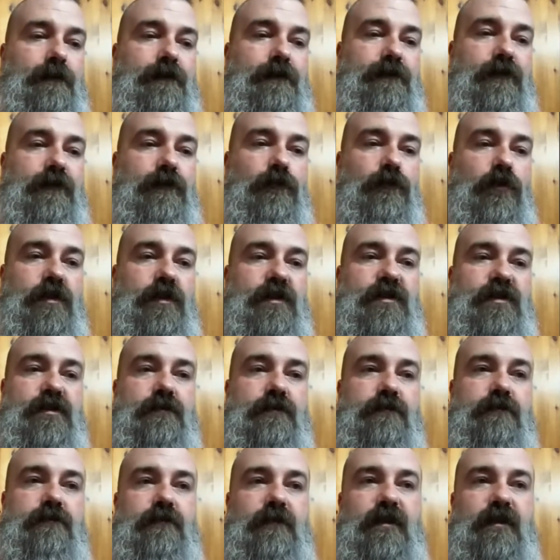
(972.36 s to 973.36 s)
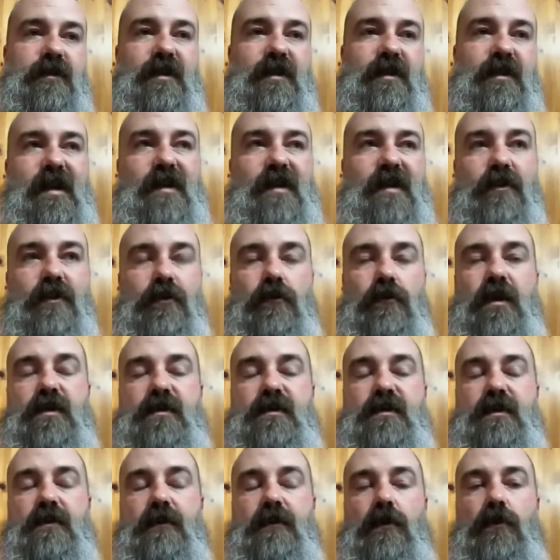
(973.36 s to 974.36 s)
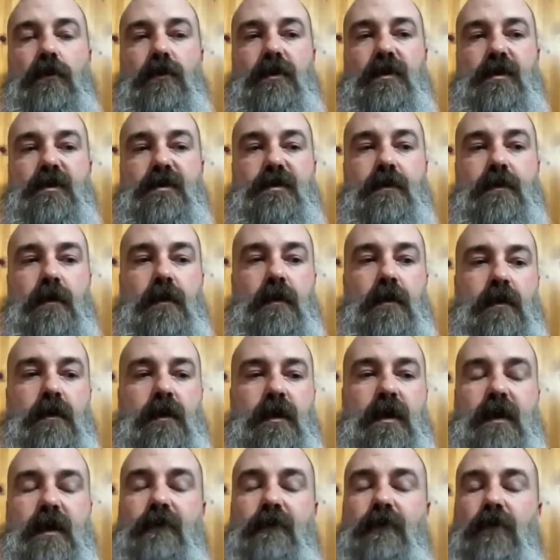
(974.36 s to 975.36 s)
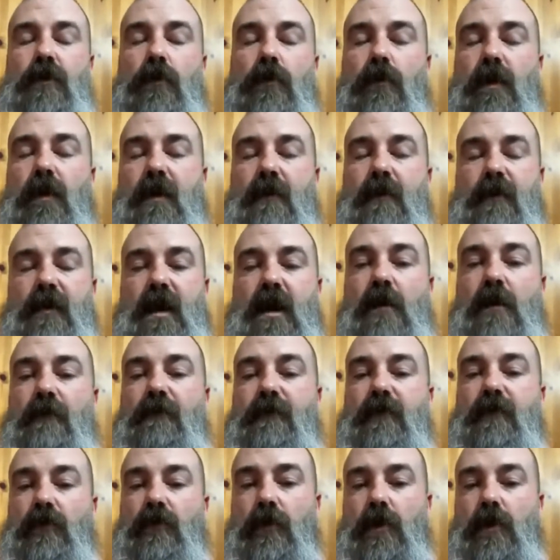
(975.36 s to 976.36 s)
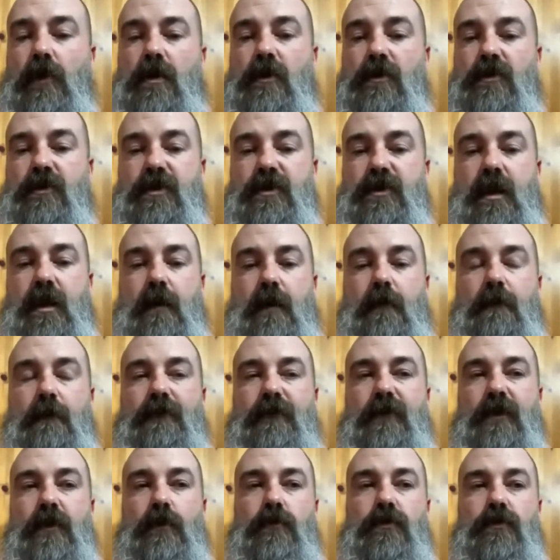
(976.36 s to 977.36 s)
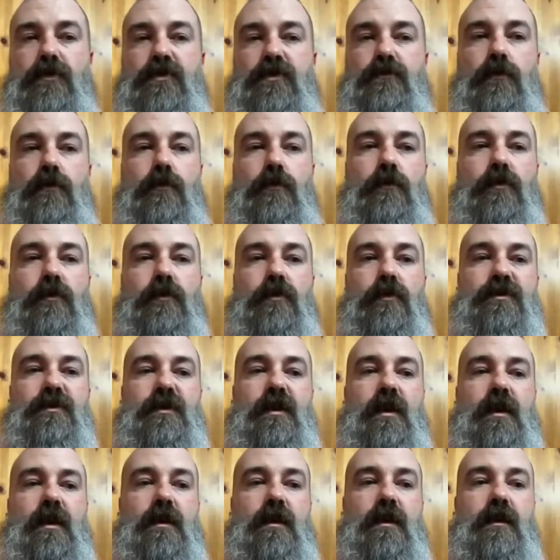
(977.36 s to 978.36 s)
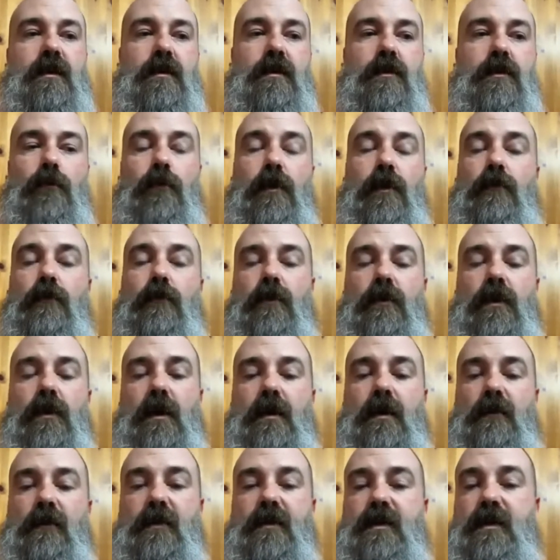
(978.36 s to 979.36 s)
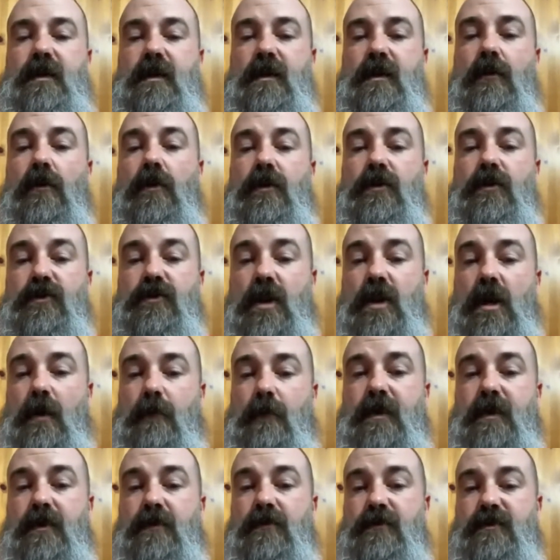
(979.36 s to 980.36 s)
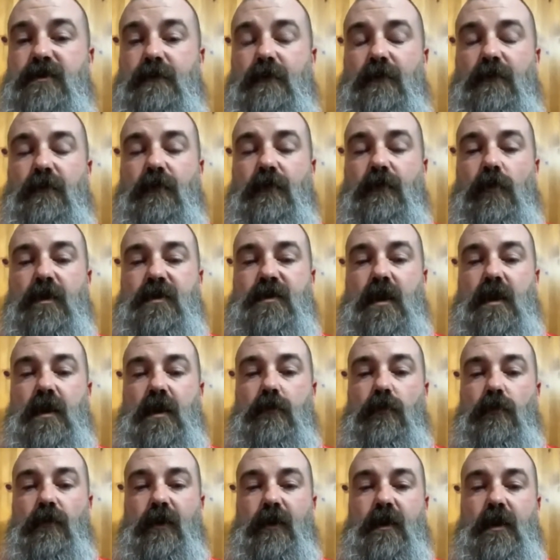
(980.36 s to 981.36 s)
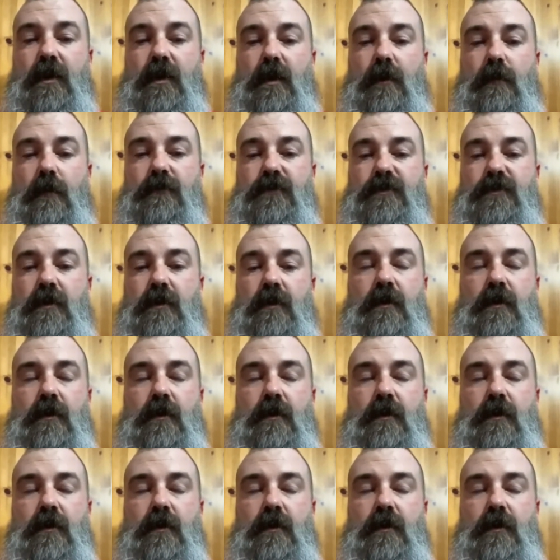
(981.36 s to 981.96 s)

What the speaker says: What's kind of crazy, though, is even though we have an outfield logjam, there was rumors that we were highly in on Jock Peterson before he signed with the Cubs.